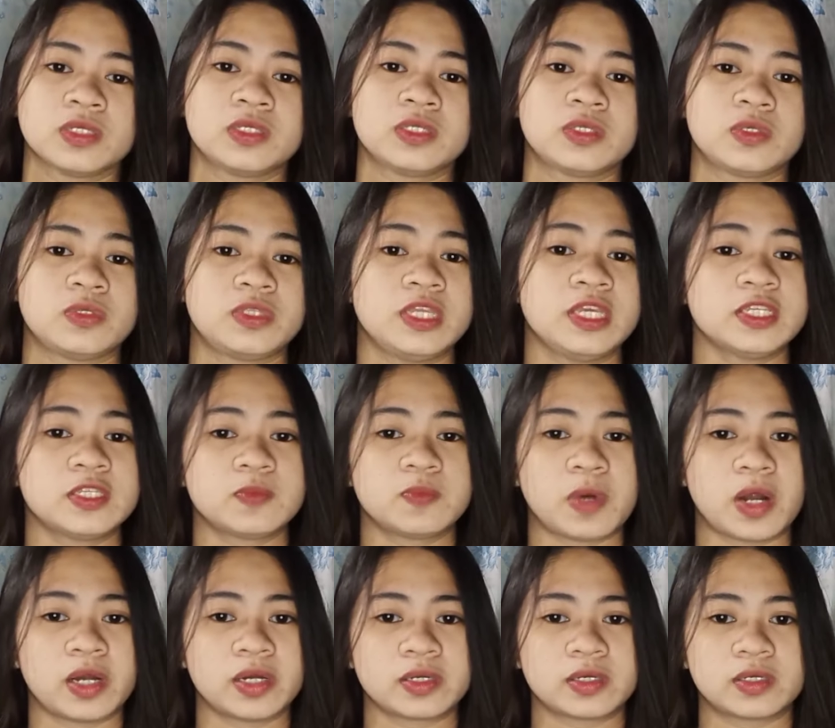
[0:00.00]
So these
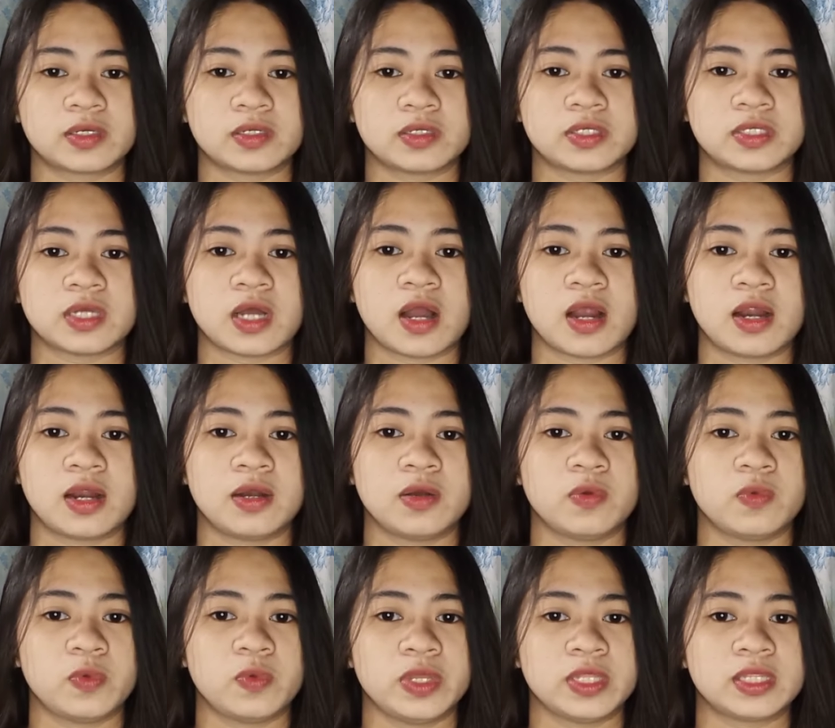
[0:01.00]
bar girls
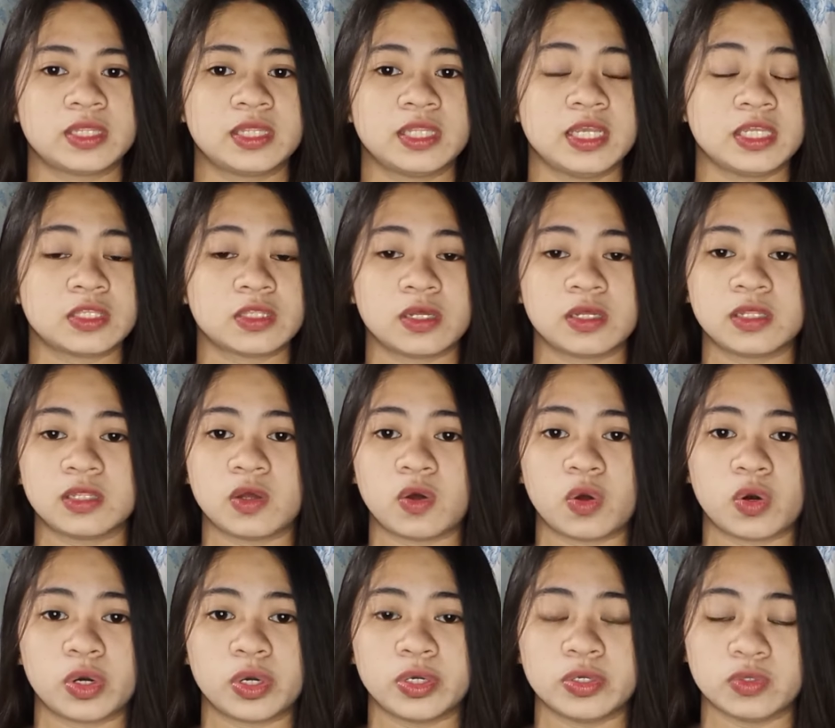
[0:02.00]
are with little
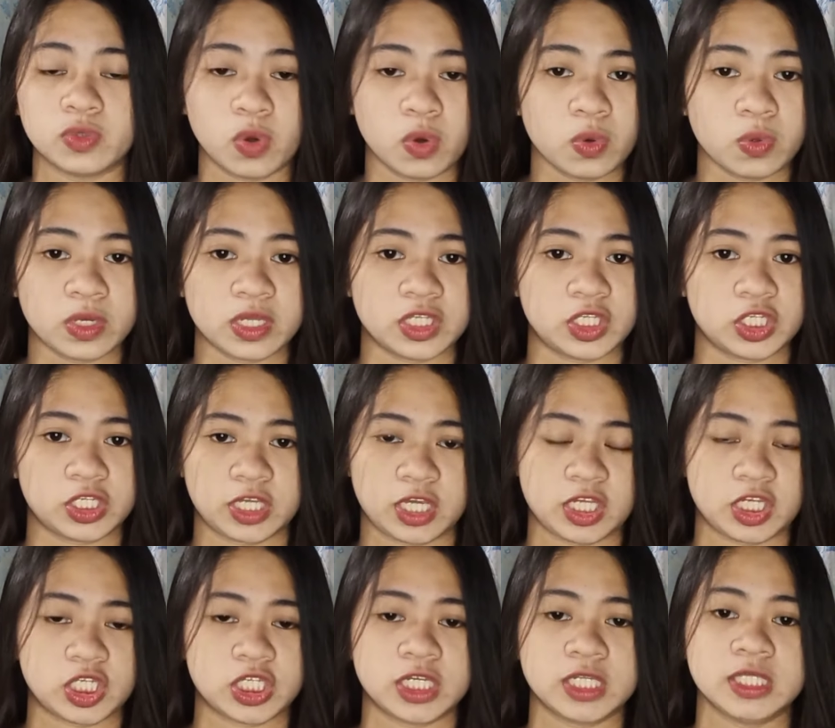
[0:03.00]
or no
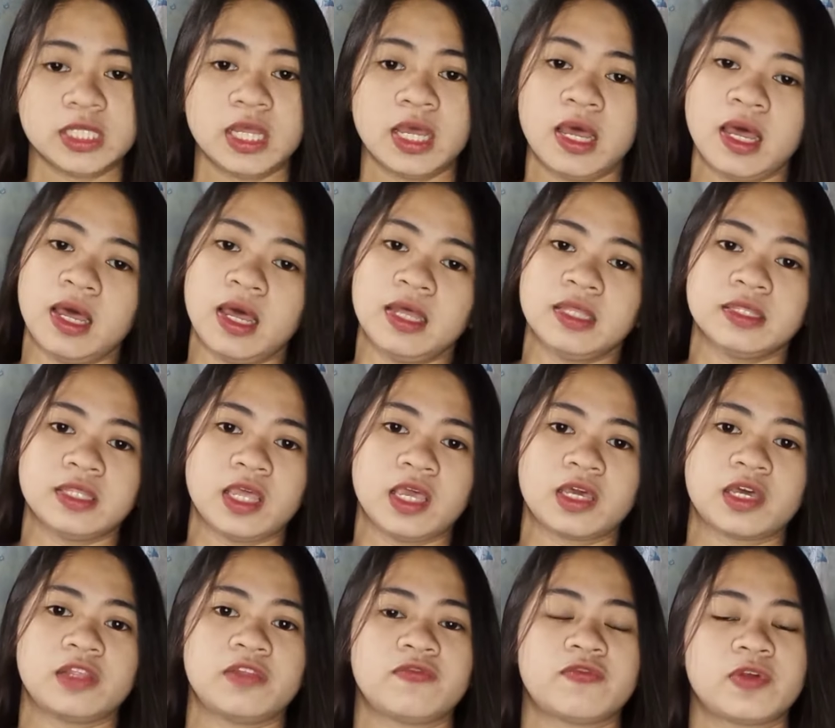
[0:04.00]
education,
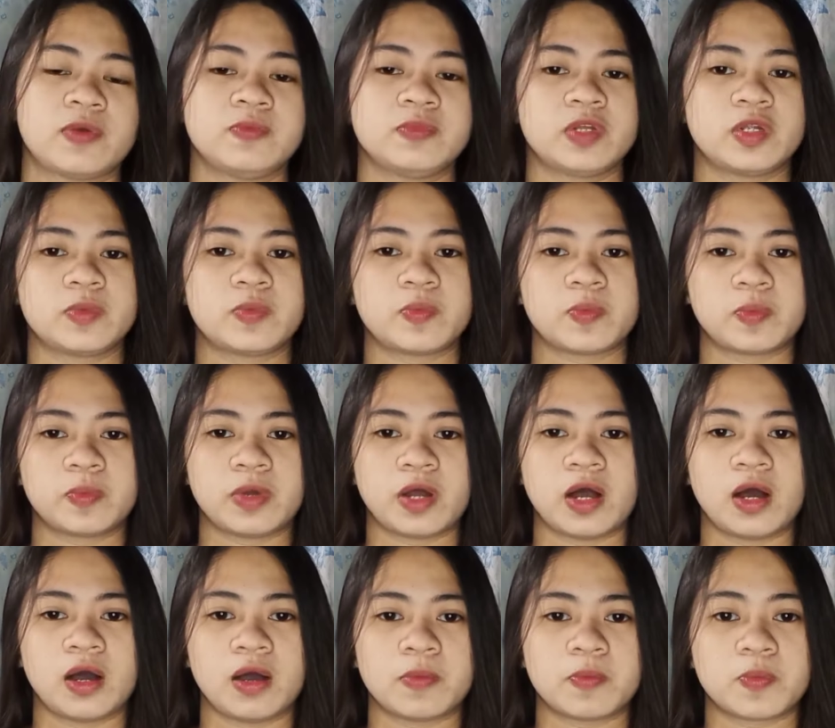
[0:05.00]
taken from their
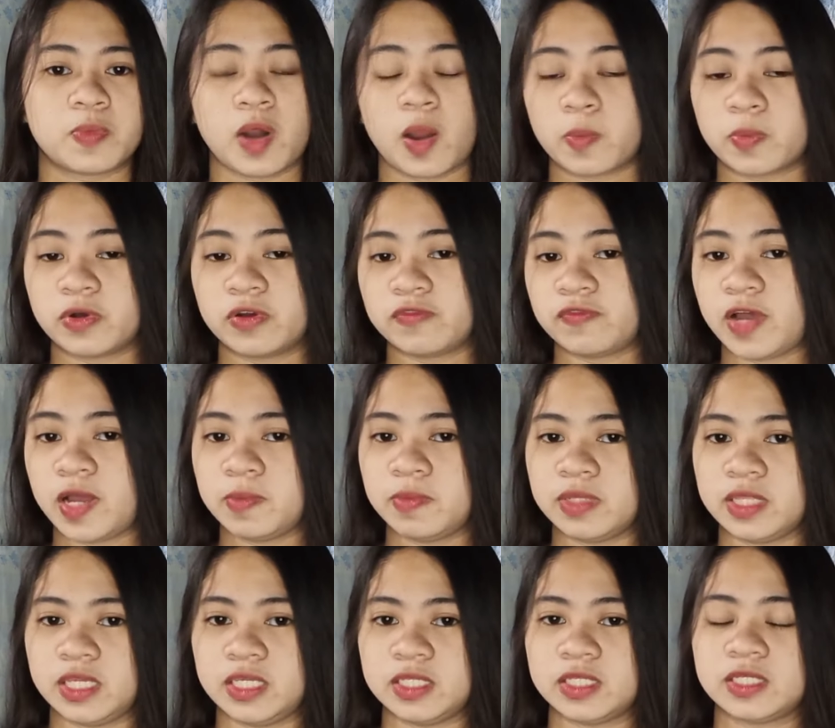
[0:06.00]
proper
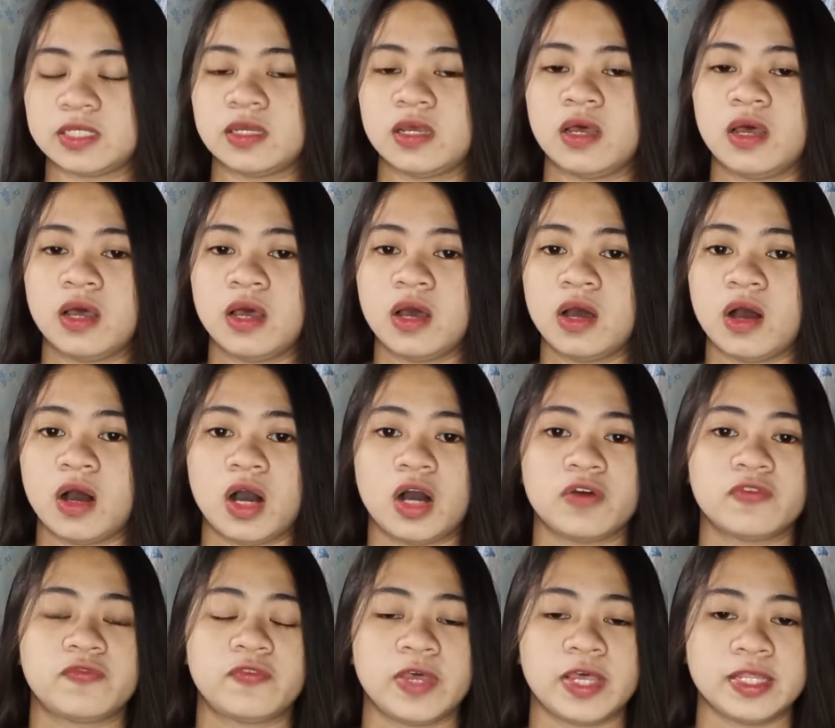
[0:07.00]
families,
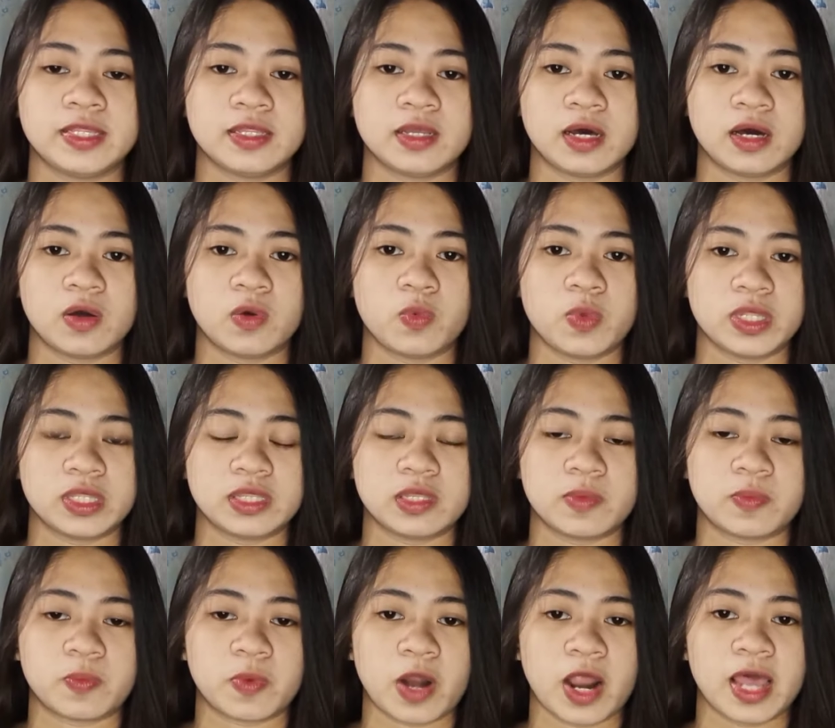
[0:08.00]
often with
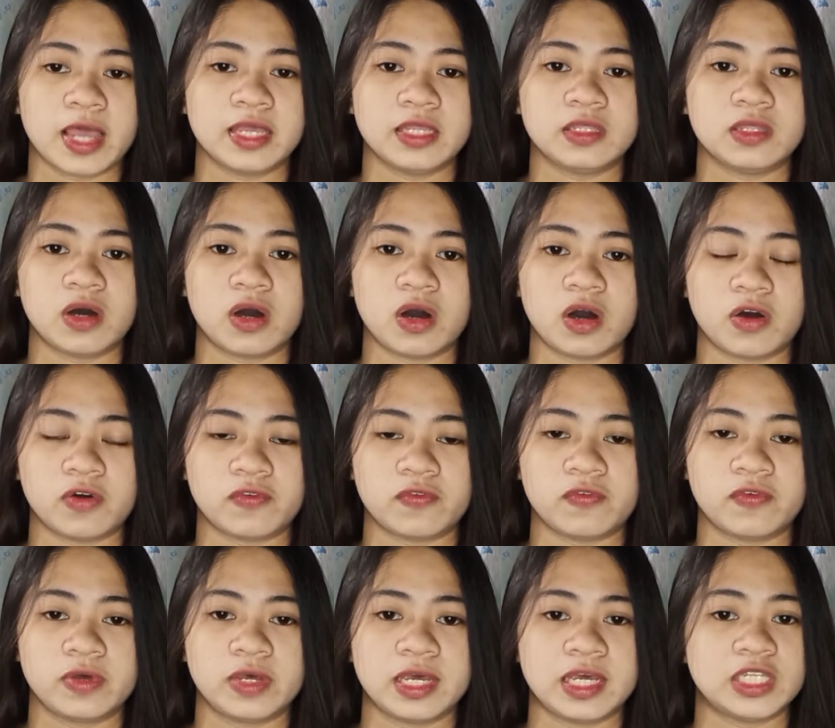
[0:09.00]
the pride of
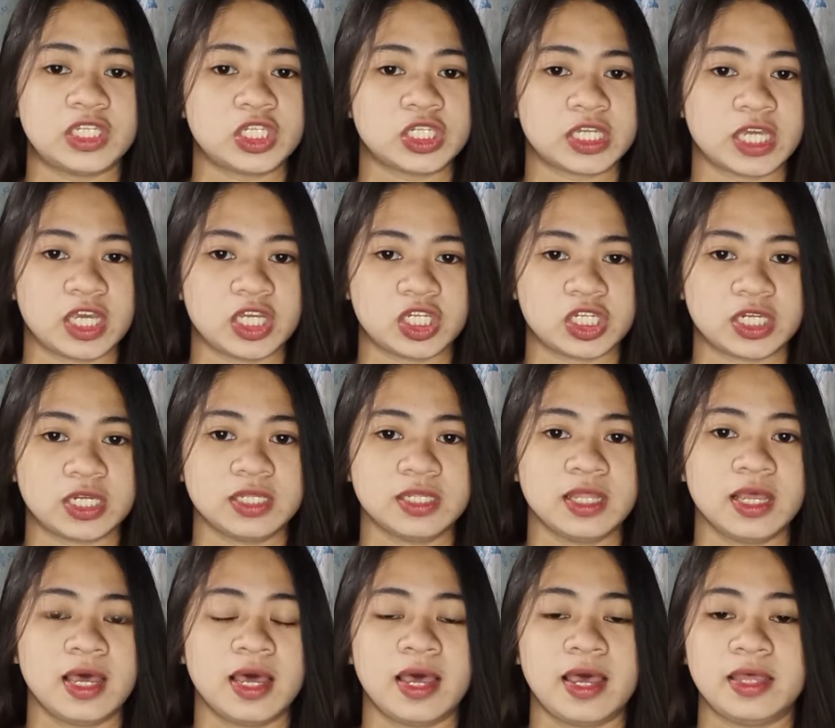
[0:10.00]

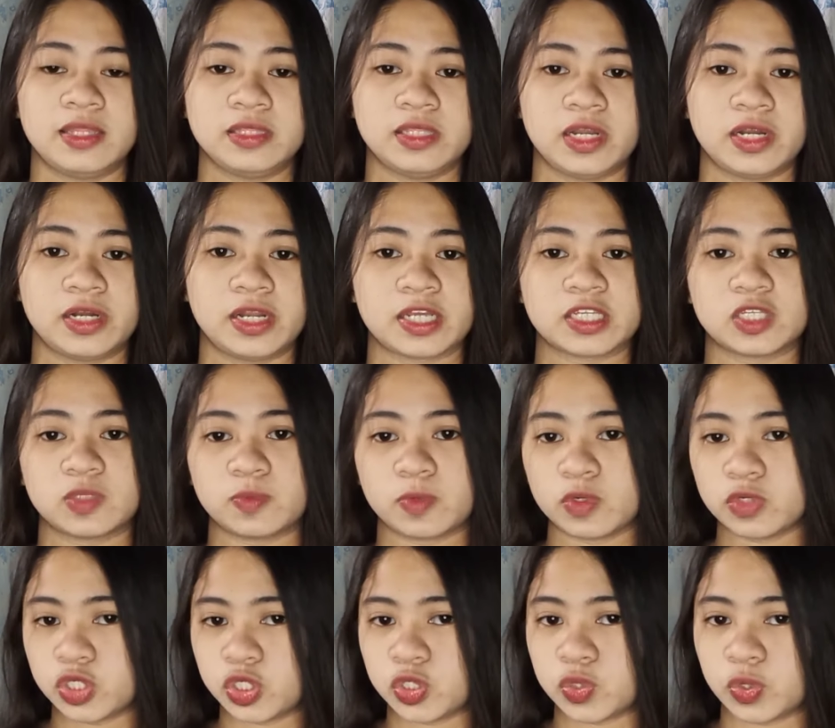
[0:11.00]
education, and their
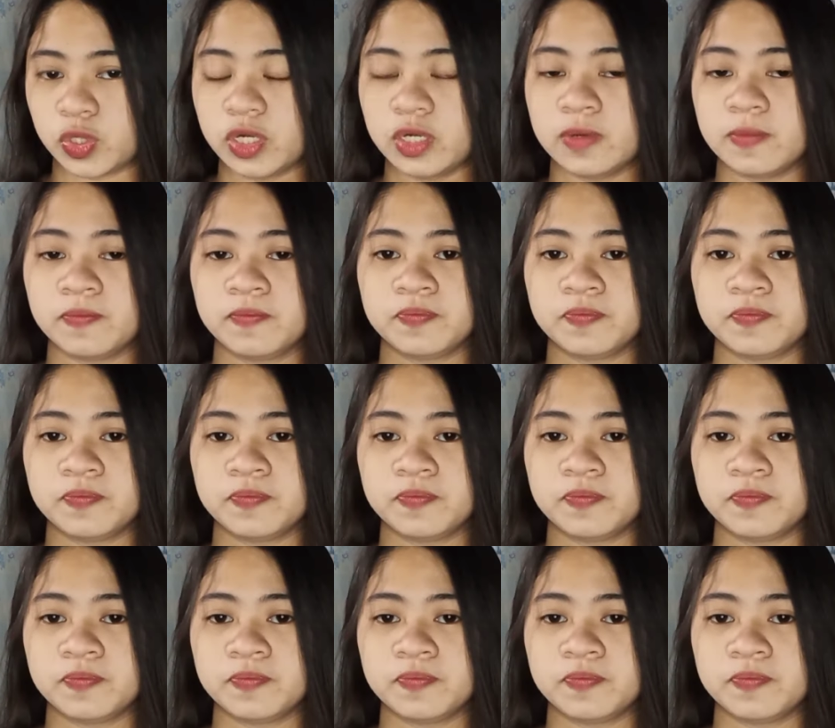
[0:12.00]
exposure